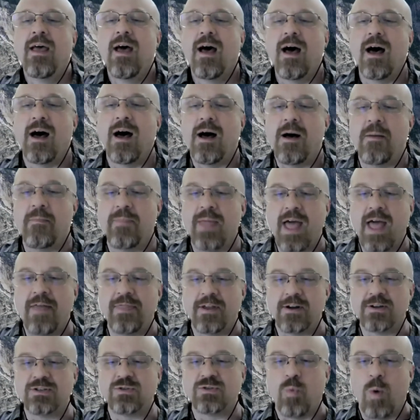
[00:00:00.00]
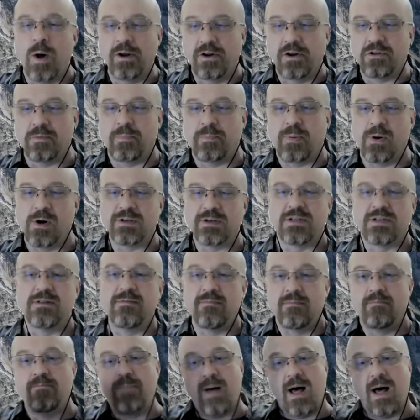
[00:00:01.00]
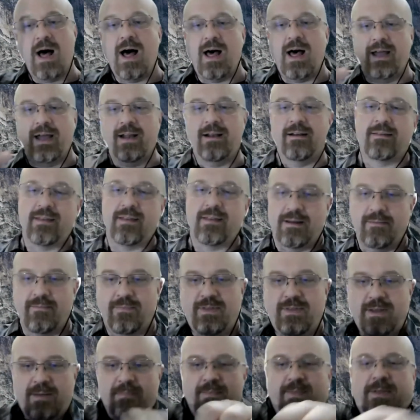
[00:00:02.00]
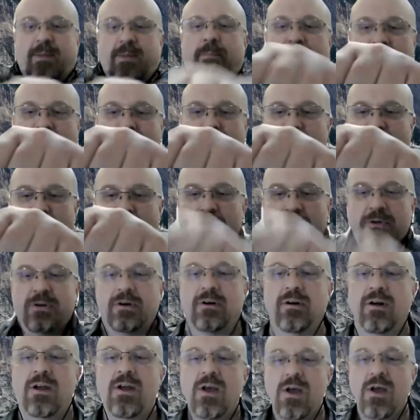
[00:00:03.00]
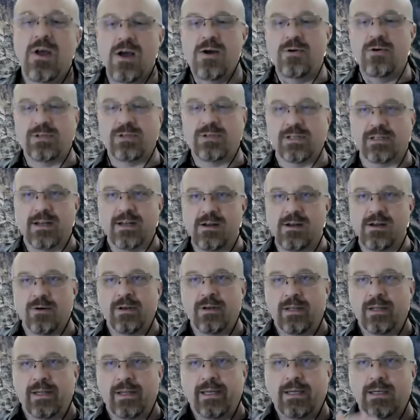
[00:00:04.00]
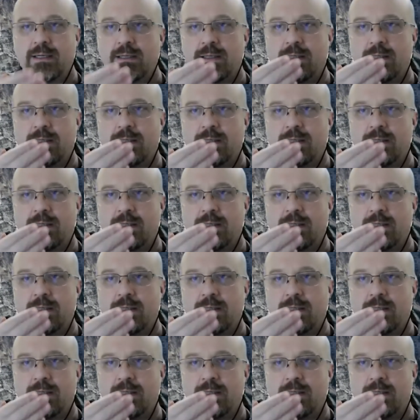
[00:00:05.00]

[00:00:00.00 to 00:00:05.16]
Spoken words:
And there's one other person behind the belt holder who's just kind of going like,